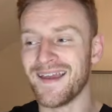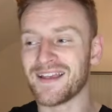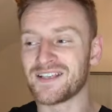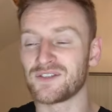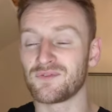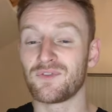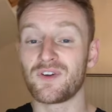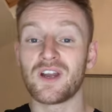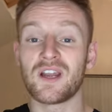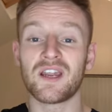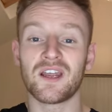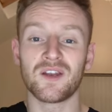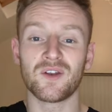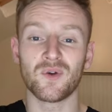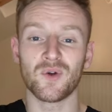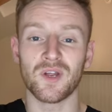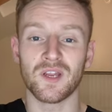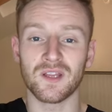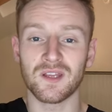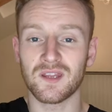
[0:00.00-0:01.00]
it's a really
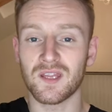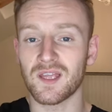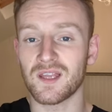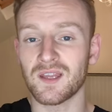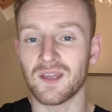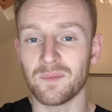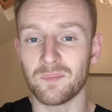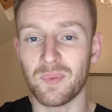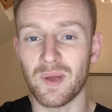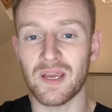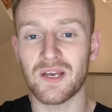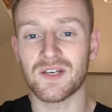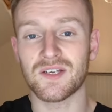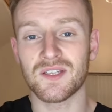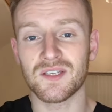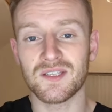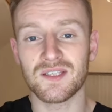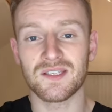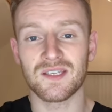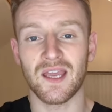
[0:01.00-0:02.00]
annoying thing that
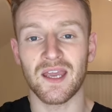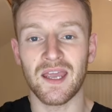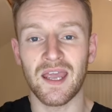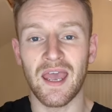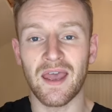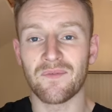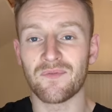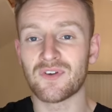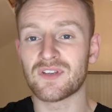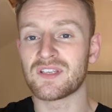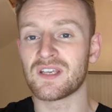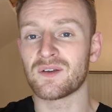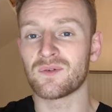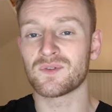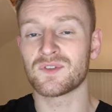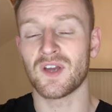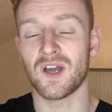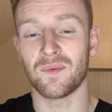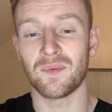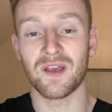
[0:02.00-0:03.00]
patients say every
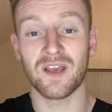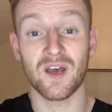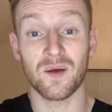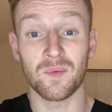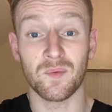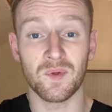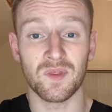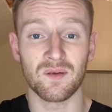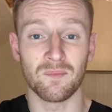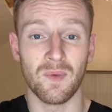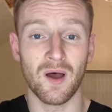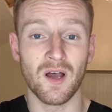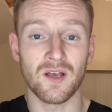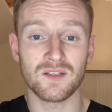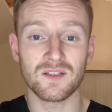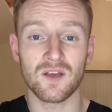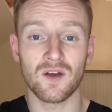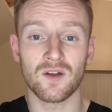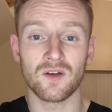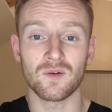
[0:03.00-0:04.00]
single time they're coming with a
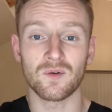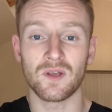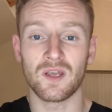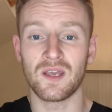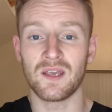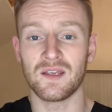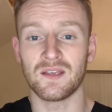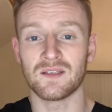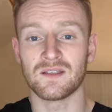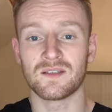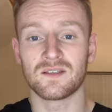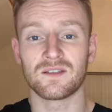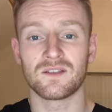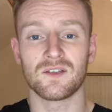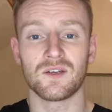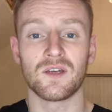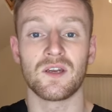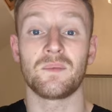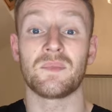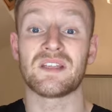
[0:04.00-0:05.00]
mask on is,
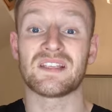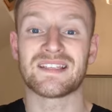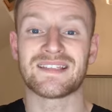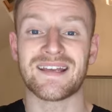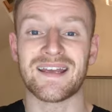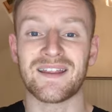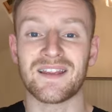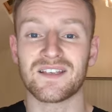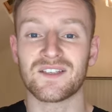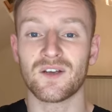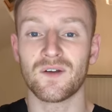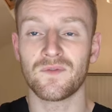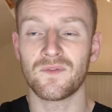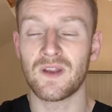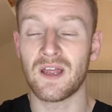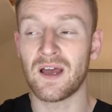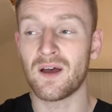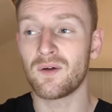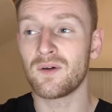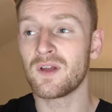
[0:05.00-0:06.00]
do you need me to take this off
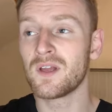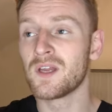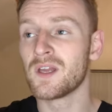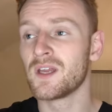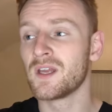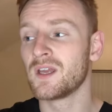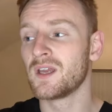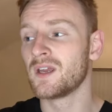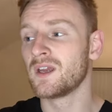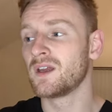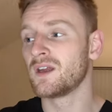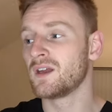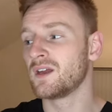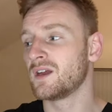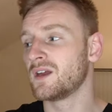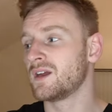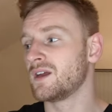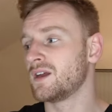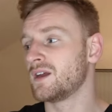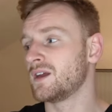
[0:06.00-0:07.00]
now?
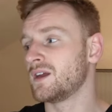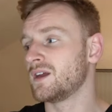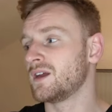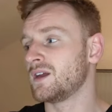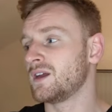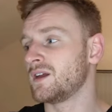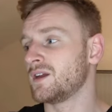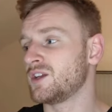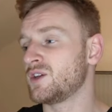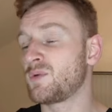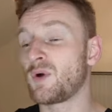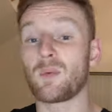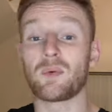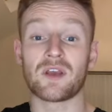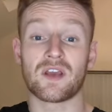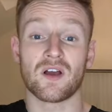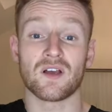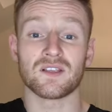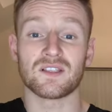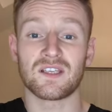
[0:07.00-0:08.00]
You
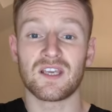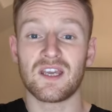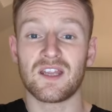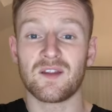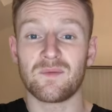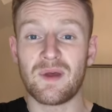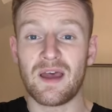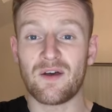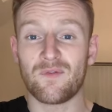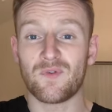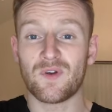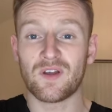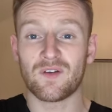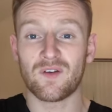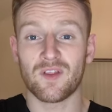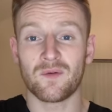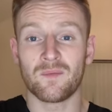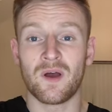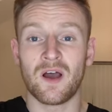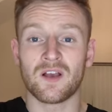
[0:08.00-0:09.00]
probably can't see in the mouth when I've
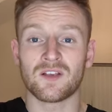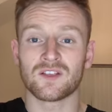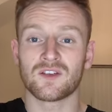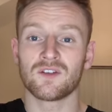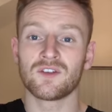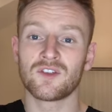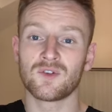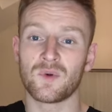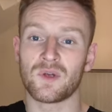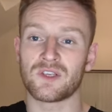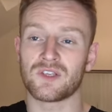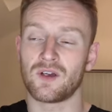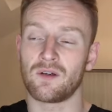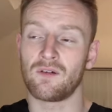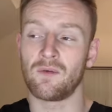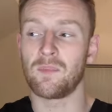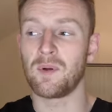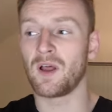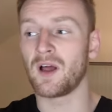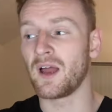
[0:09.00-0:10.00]
got the mask on, to which I
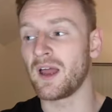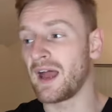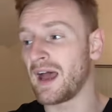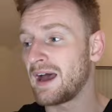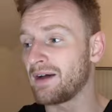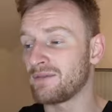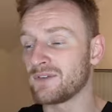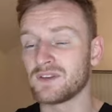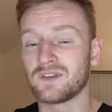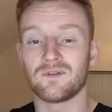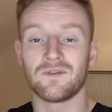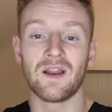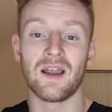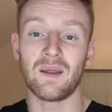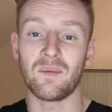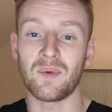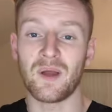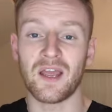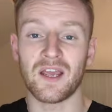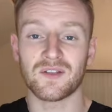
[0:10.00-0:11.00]
reply, I haven't
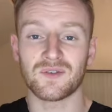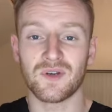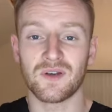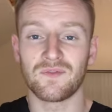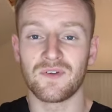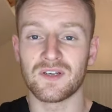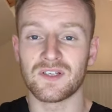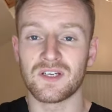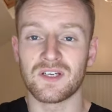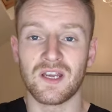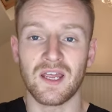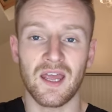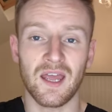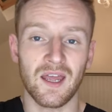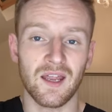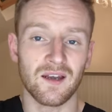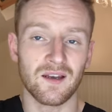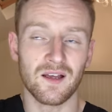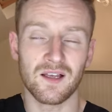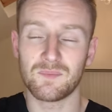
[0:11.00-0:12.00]
developed my x ray vision
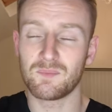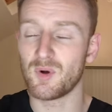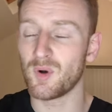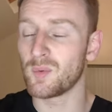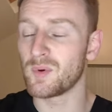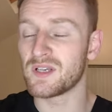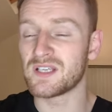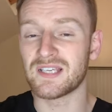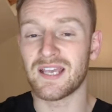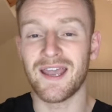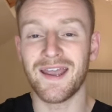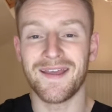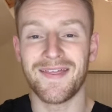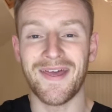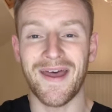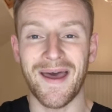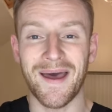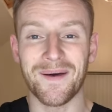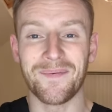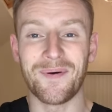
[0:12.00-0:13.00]
yet. And I probably say
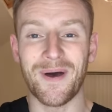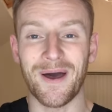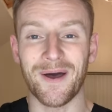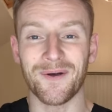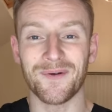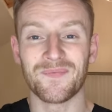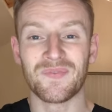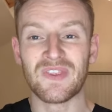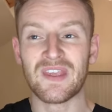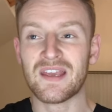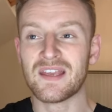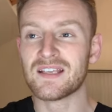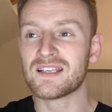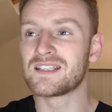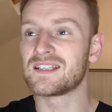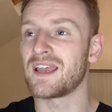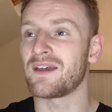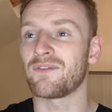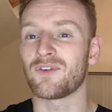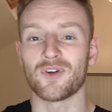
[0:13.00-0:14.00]
that about
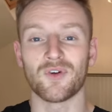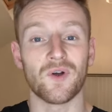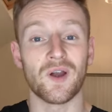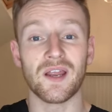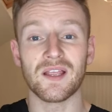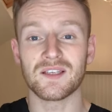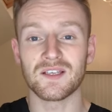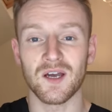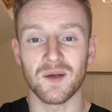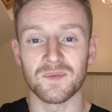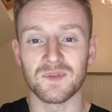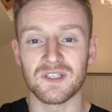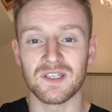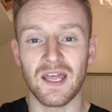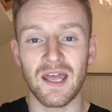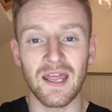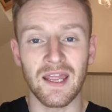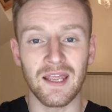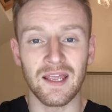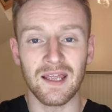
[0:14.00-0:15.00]
seven or eight times a
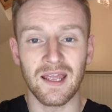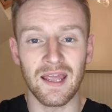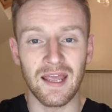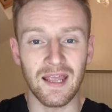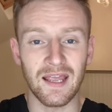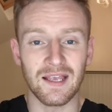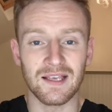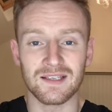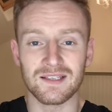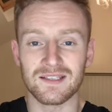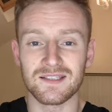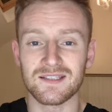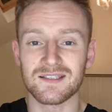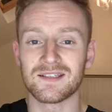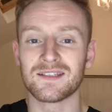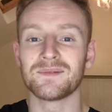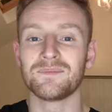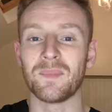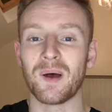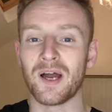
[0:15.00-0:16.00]
day. It
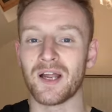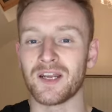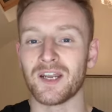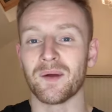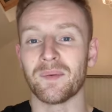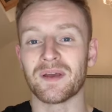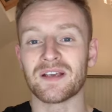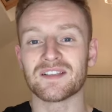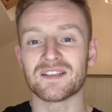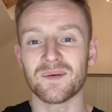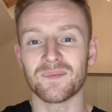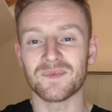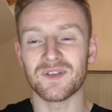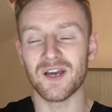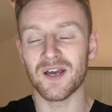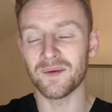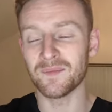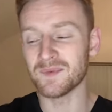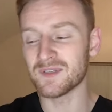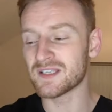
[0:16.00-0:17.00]
is mind numbing
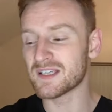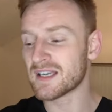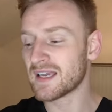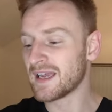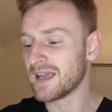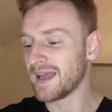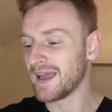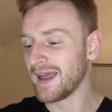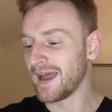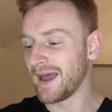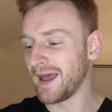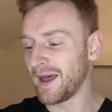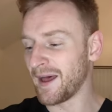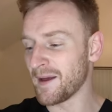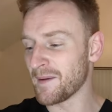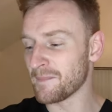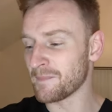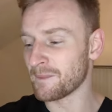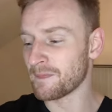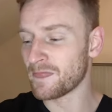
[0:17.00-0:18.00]
sometimes,
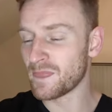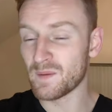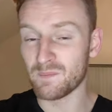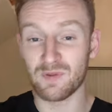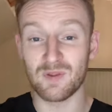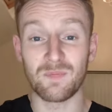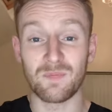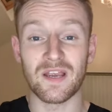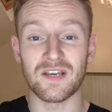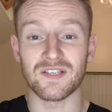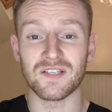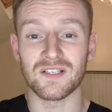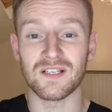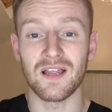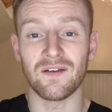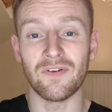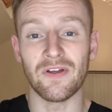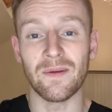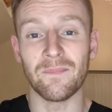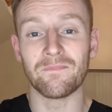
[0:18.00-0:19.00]
um, but the patients
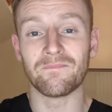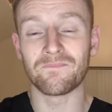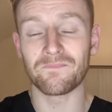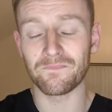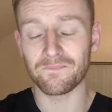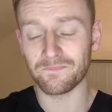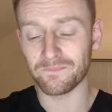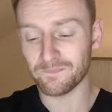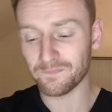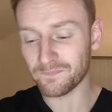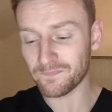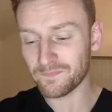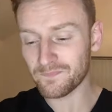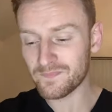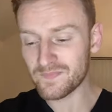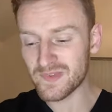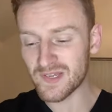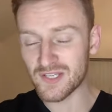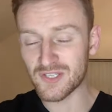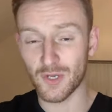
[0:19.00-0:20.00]
love it.
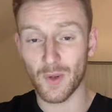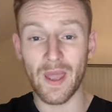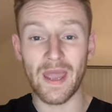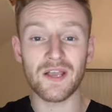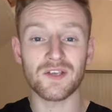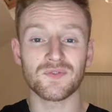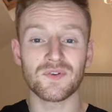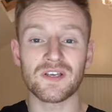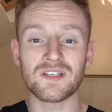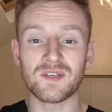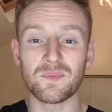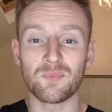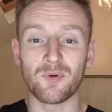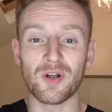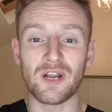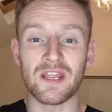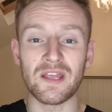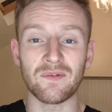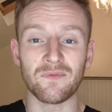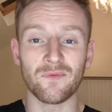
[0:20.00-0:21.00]
So, x rays are
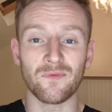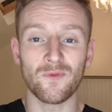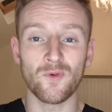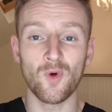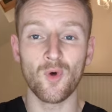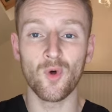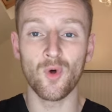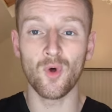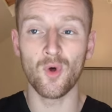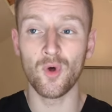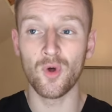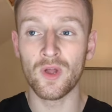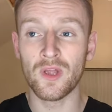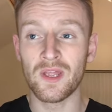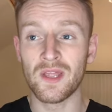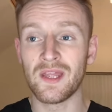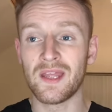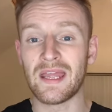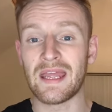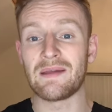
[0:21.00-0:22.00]
brilliant for
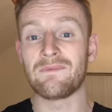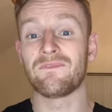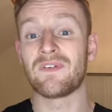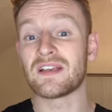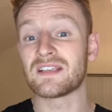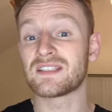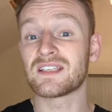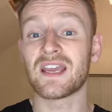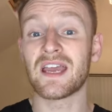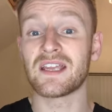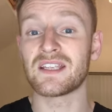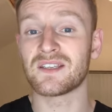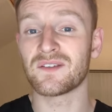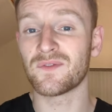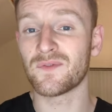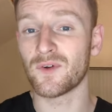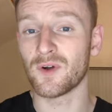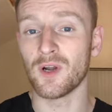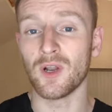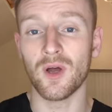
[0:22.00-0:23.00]

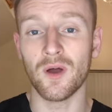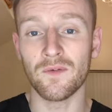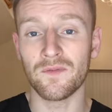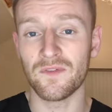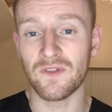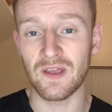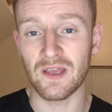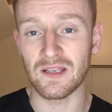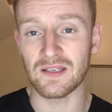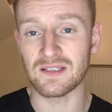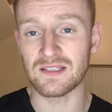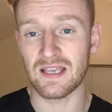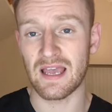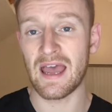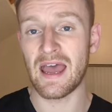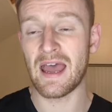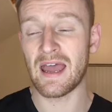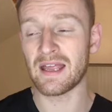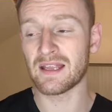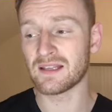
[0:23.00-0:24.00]
investigating for a lot of things.
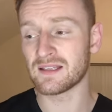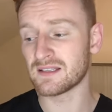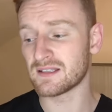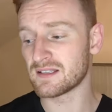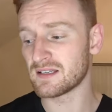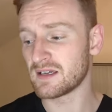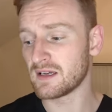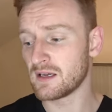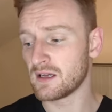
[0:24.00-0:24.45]
And